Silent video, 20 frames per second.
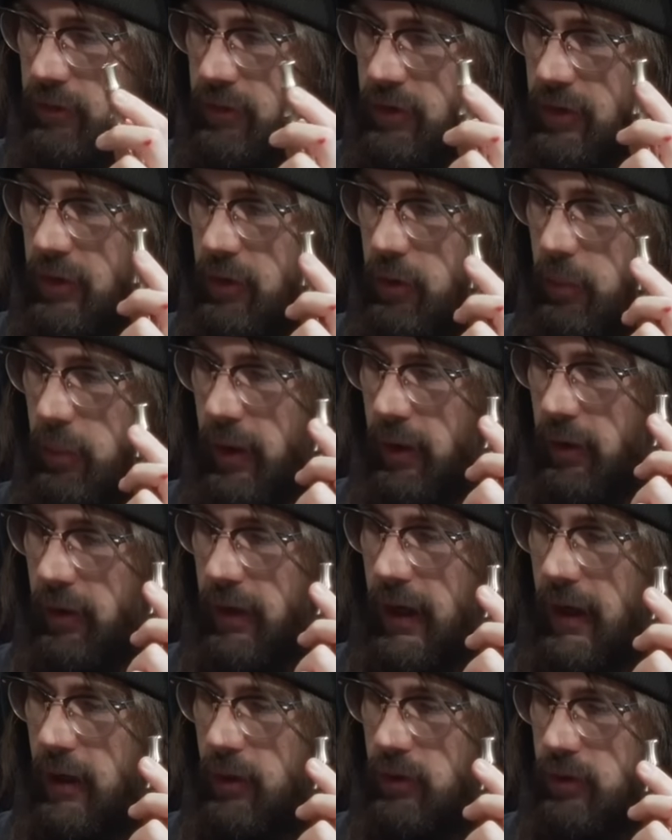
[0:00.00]
of single
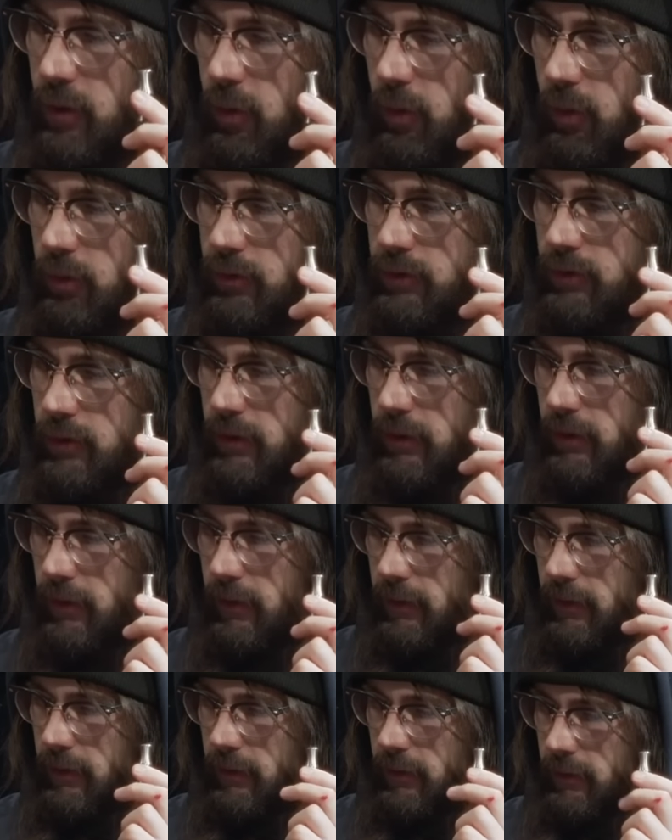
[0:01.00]
parent households.
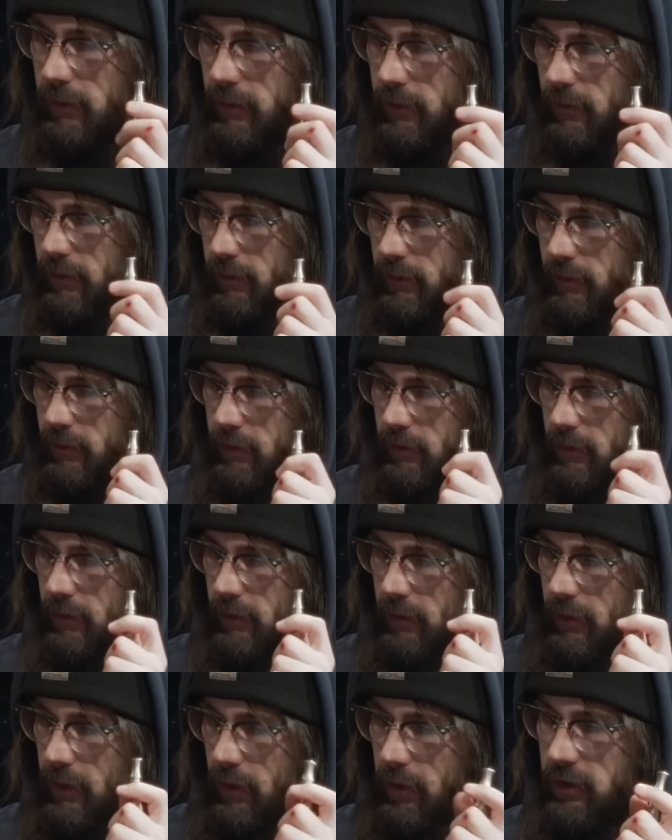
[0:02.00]

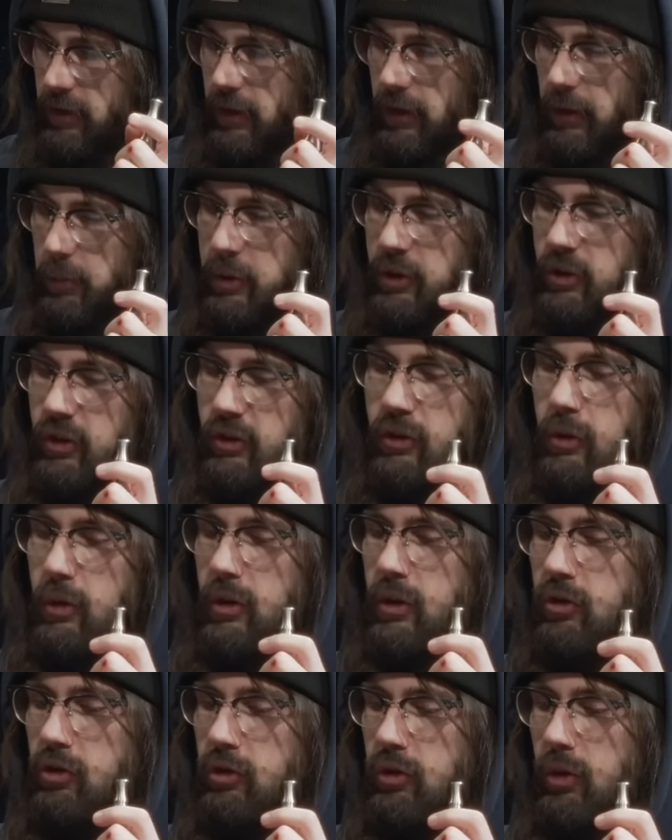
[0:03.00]
That's it. Let me just do
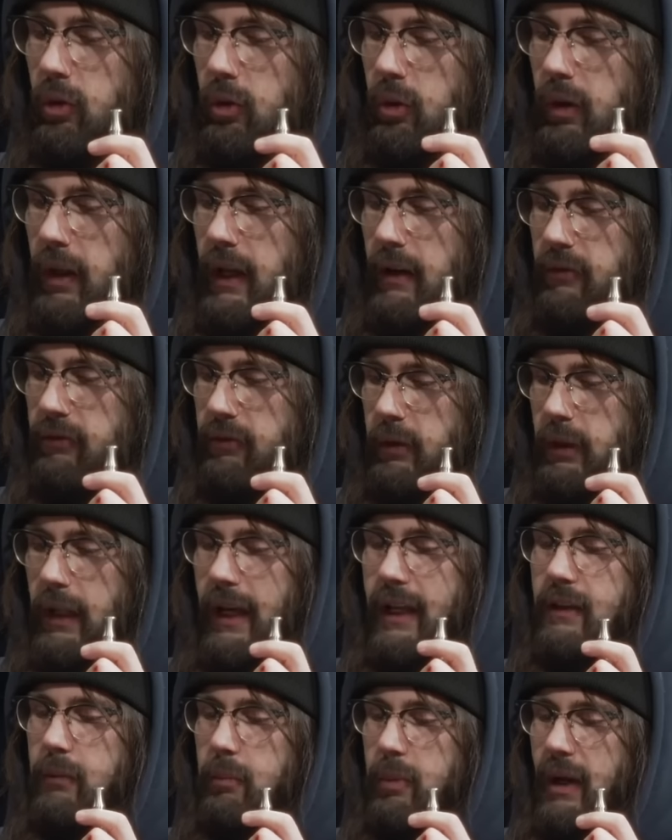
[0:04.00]
Control F
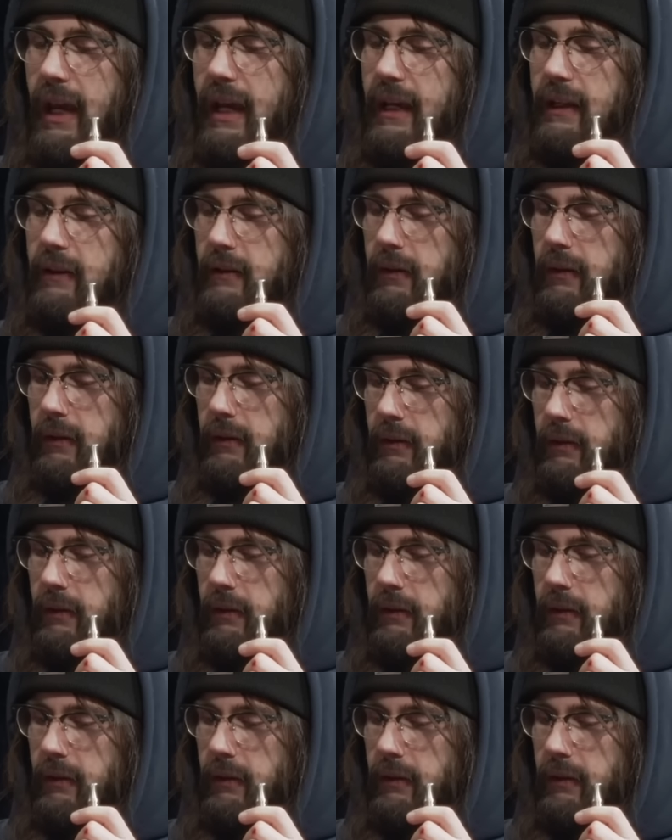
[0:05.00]
lead paint.